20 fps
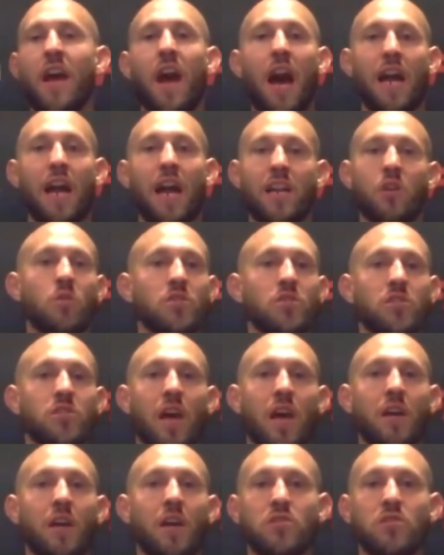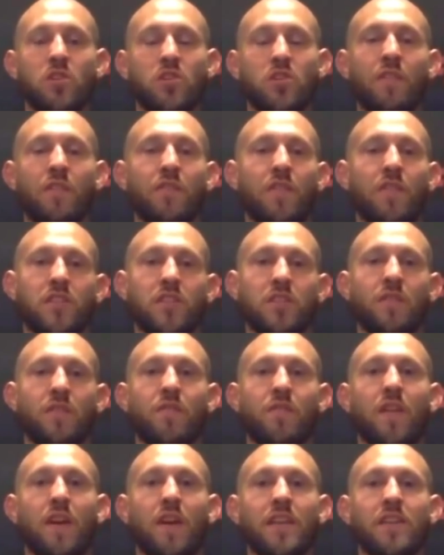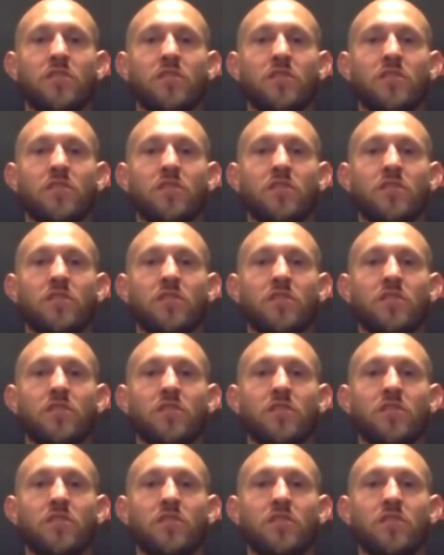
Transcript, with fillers: I always, I always look to finish the fight.